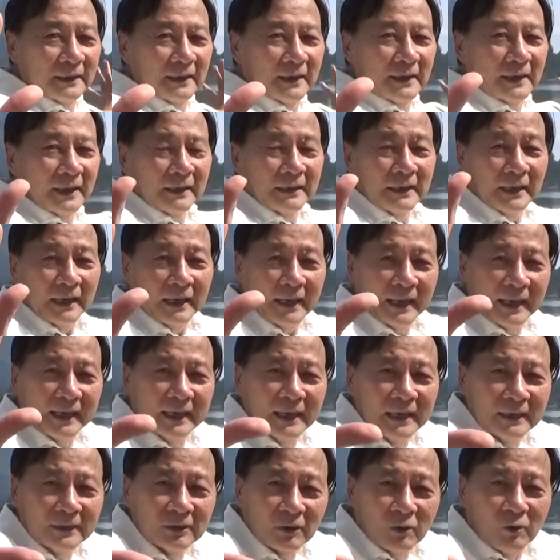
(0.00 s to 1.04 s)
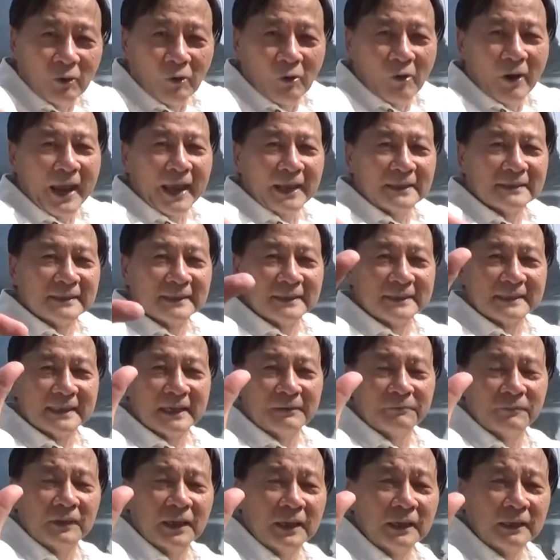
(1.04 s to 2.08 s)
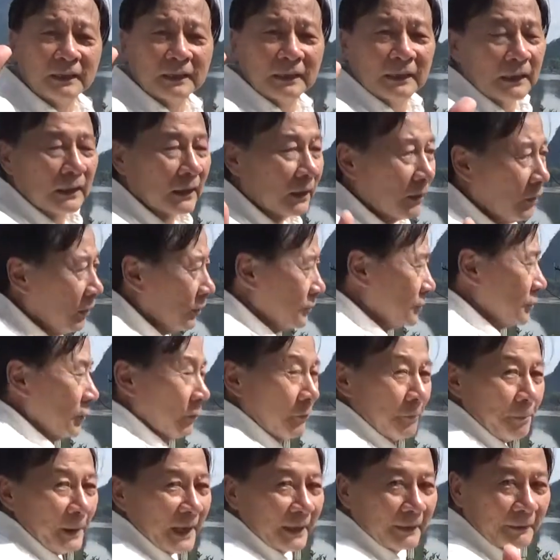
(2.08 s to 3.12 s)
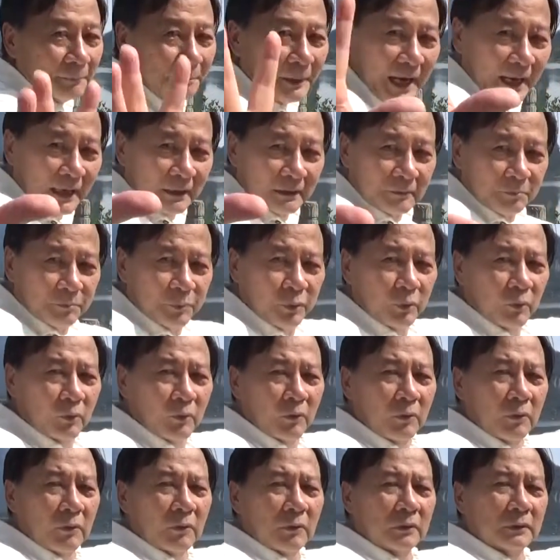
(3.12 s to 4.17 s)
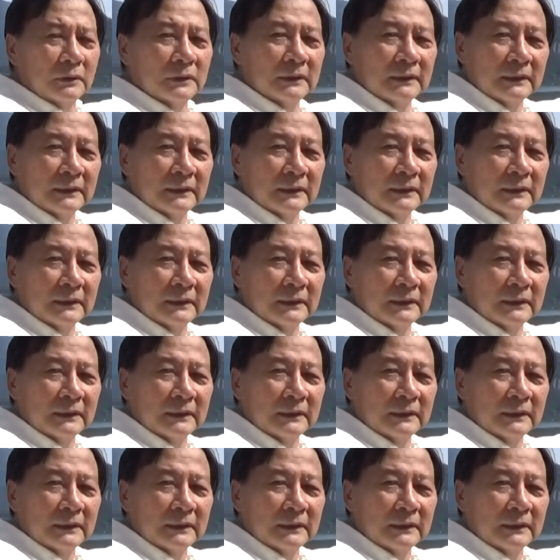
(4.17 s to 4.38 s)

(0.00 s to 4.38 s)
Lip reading: All right. And then the claw hands, the same thing. Control by the back. Pull.